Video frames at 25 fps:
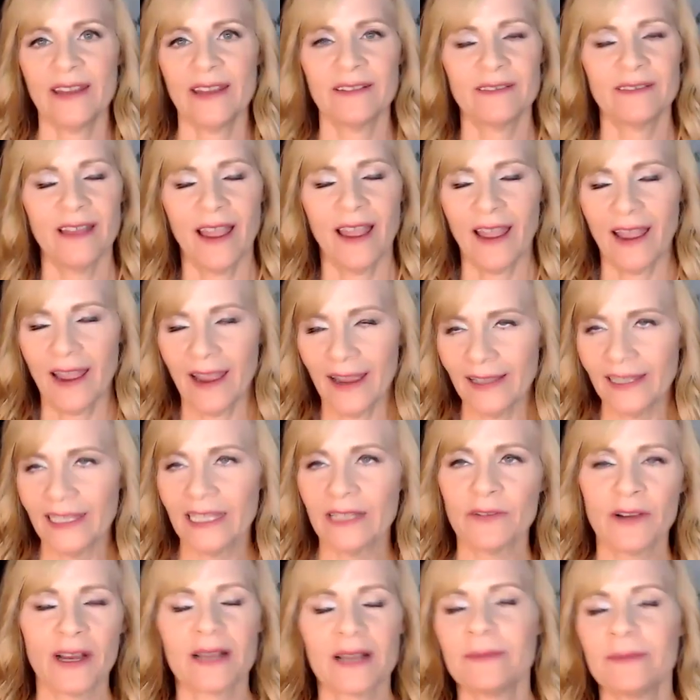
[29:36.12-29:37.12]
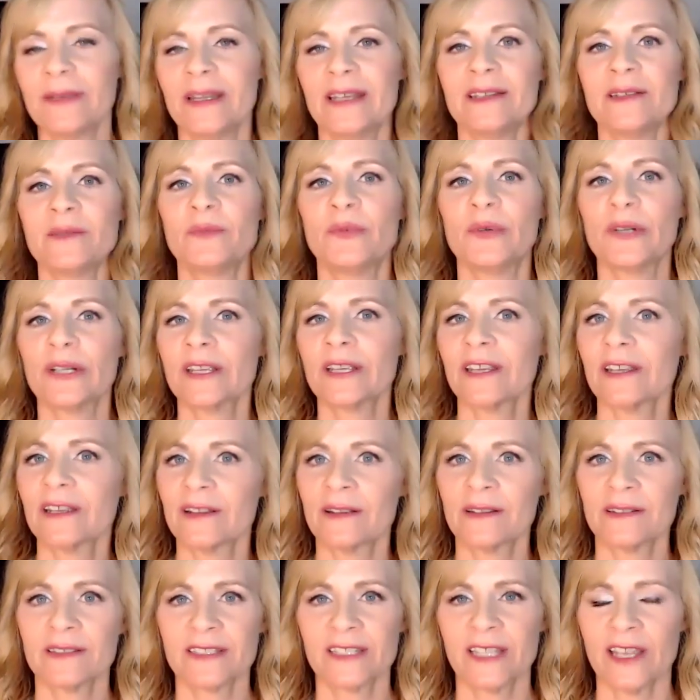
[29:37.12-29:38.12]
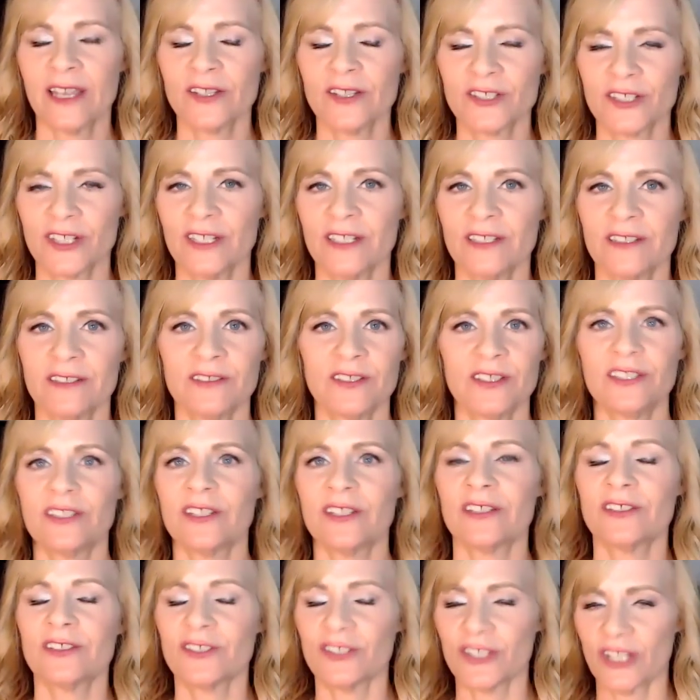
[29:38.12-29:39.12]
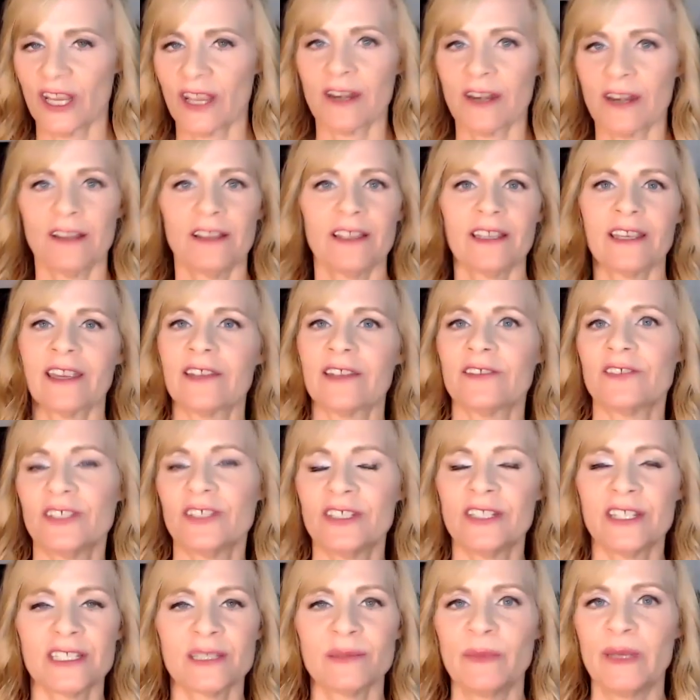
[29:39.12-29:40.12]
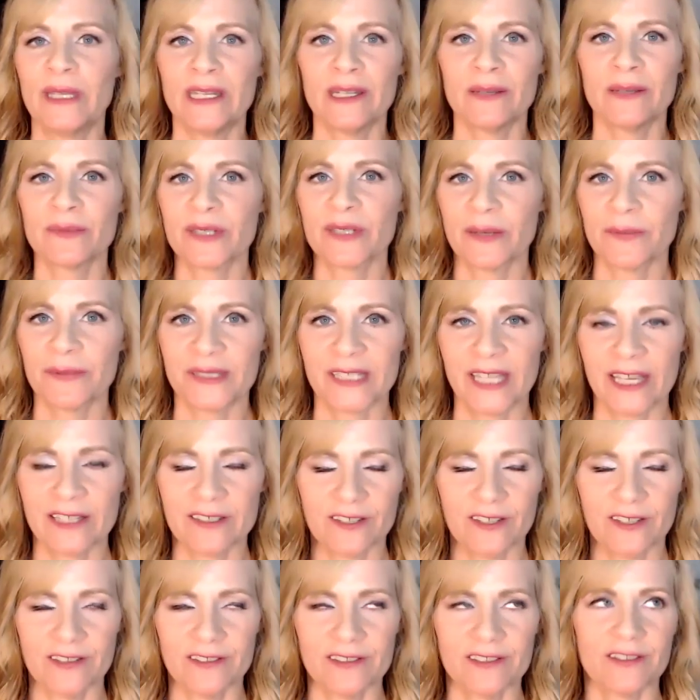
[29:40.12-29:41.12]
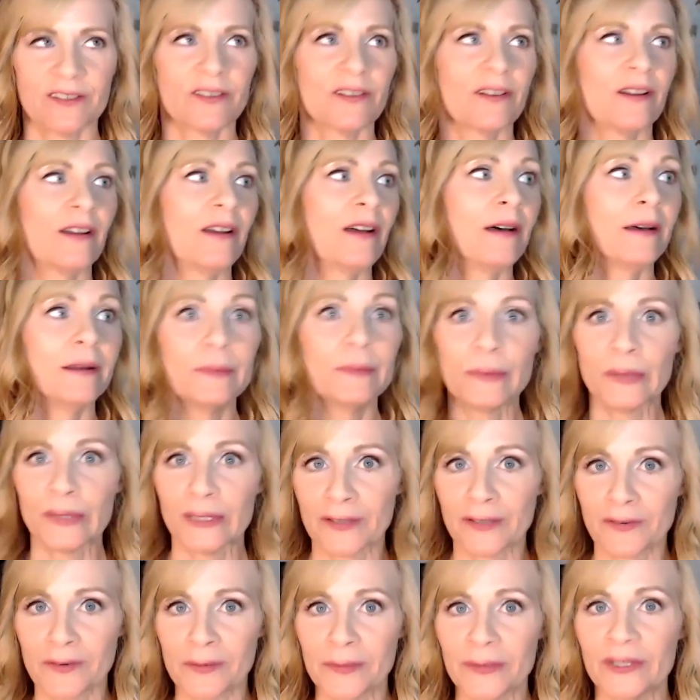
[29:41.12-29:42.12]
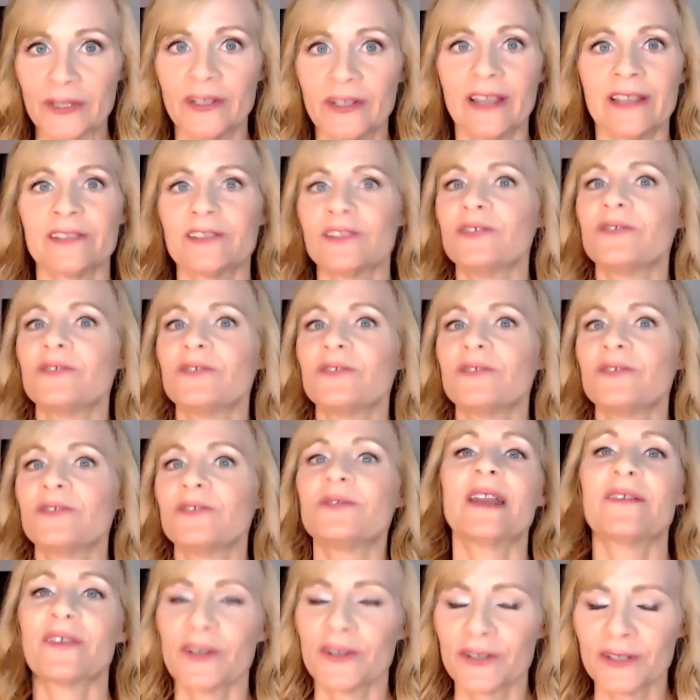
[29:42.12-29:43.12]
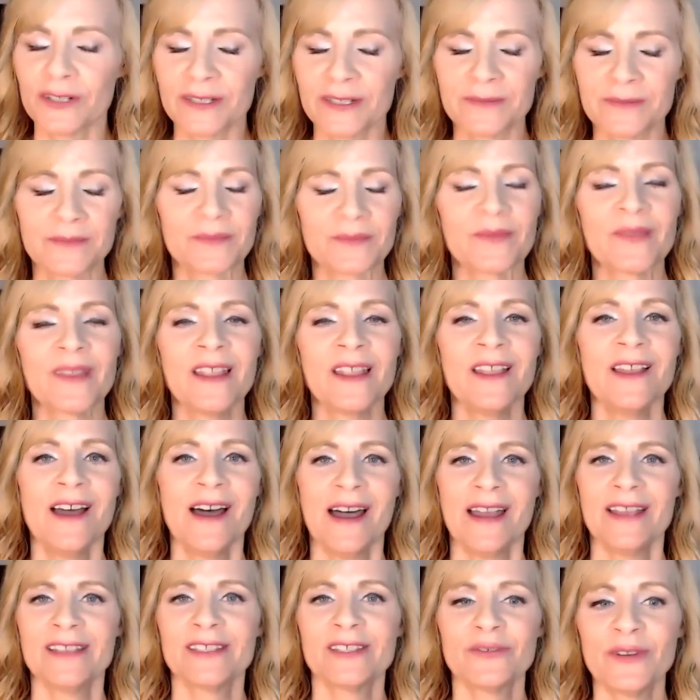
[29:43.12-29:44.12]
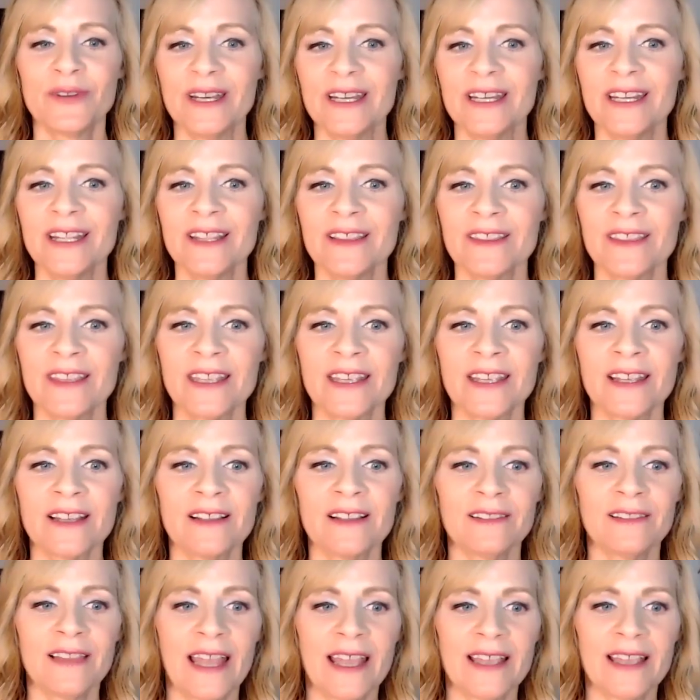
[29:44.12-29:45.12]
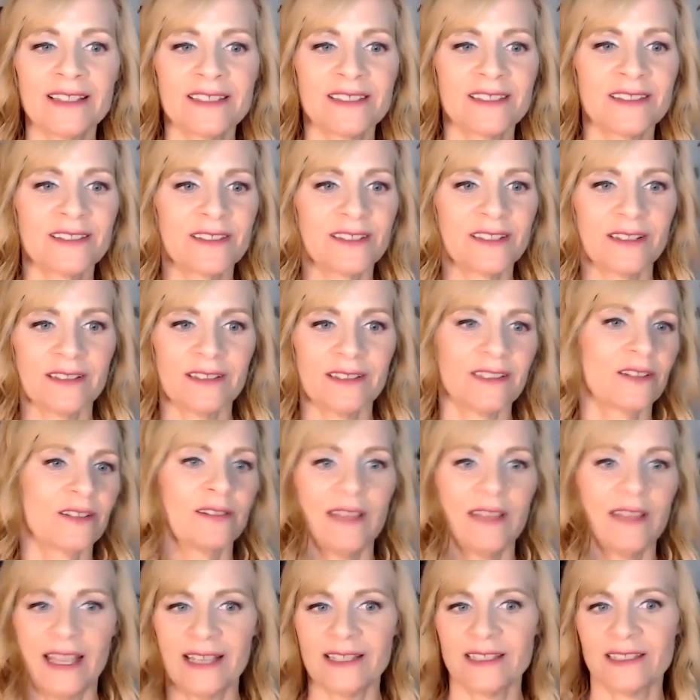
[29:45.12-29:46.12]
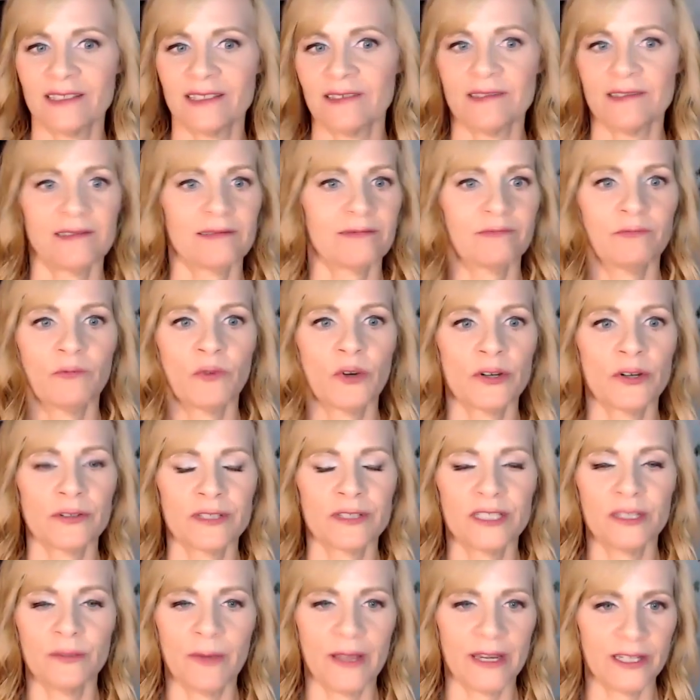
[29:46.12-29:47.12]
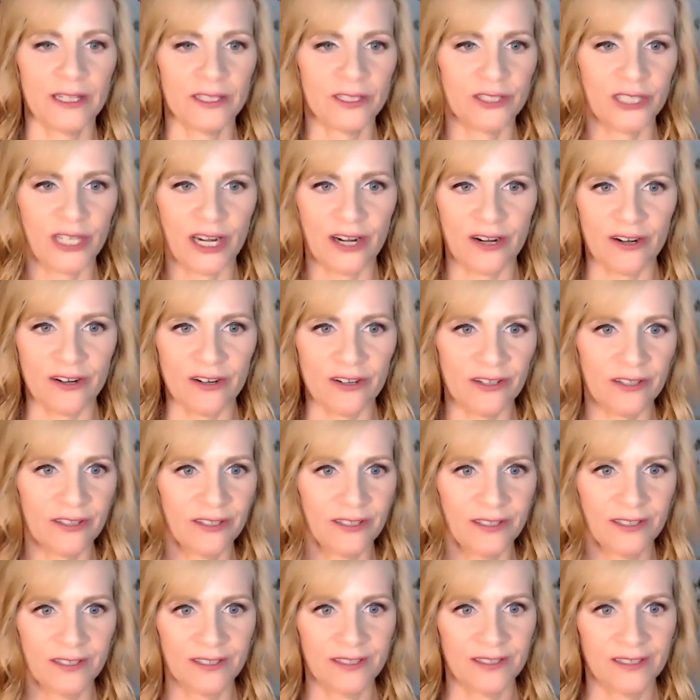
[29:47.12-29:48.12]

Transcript: I highly recommend booking a session. She does channeling and she does mediumship sessions. They're unbelievable, as you have heard. Is there anything last words you want to share,